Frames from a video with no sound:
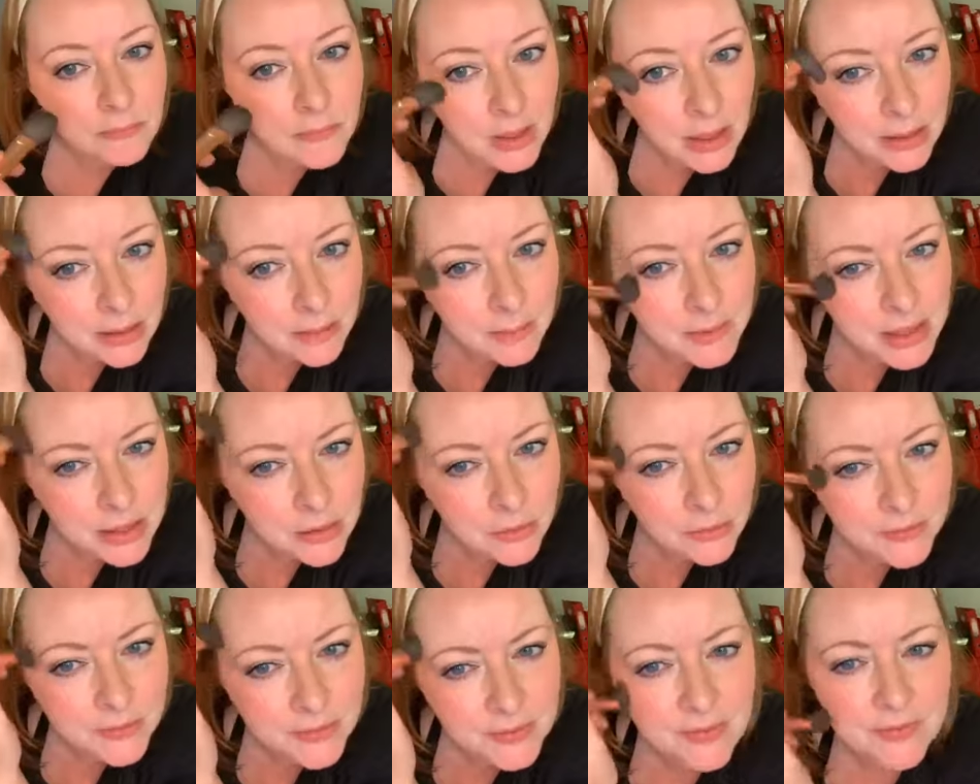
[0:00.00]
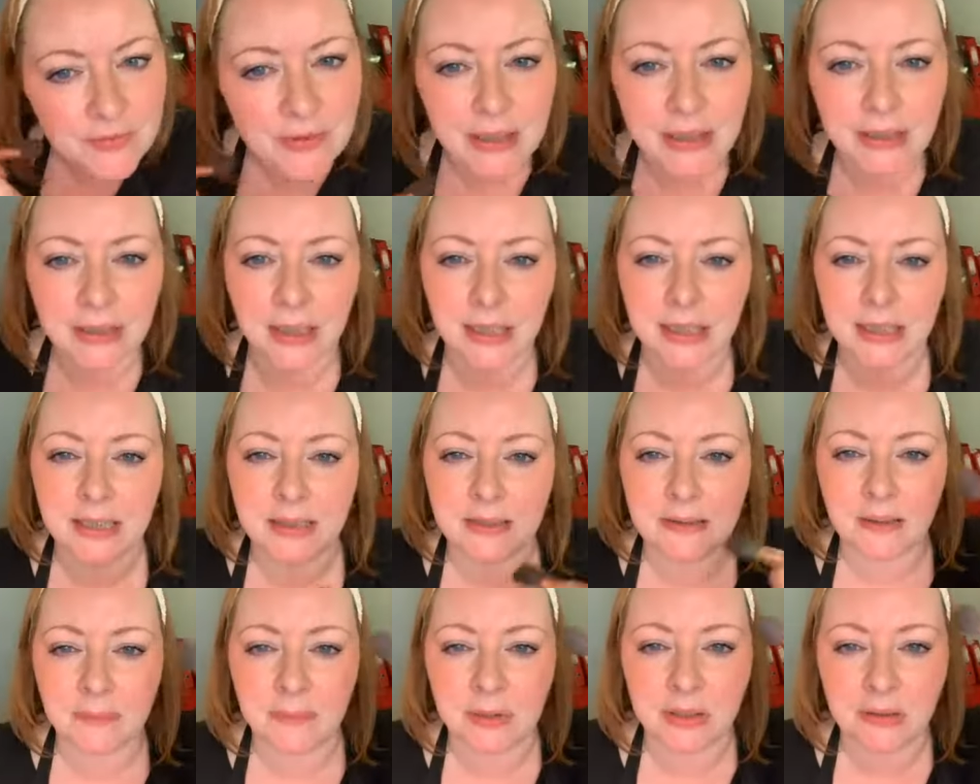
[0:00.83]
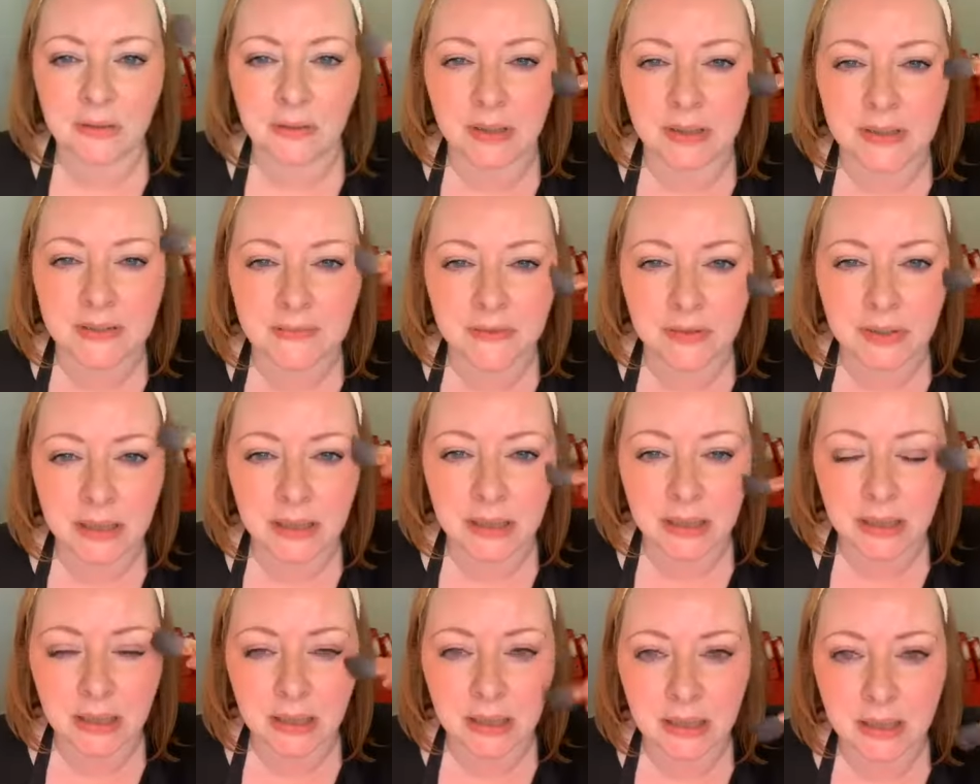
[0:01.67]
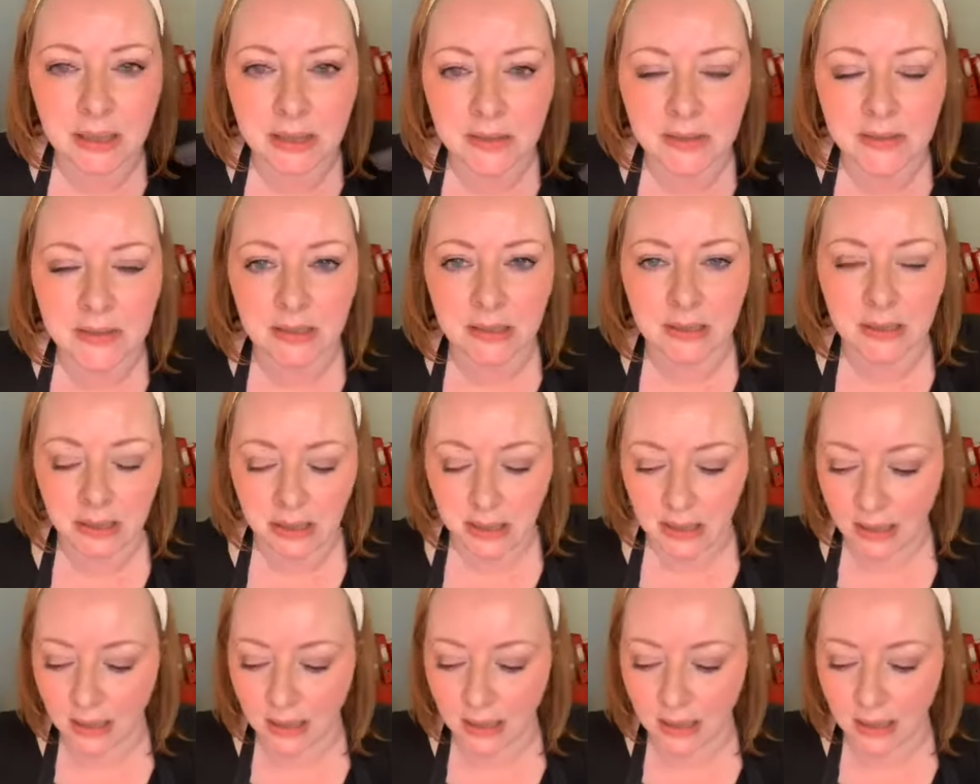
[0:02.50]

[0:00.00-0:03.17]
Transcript: Let me know if that light is coming across funny and I can adjust it.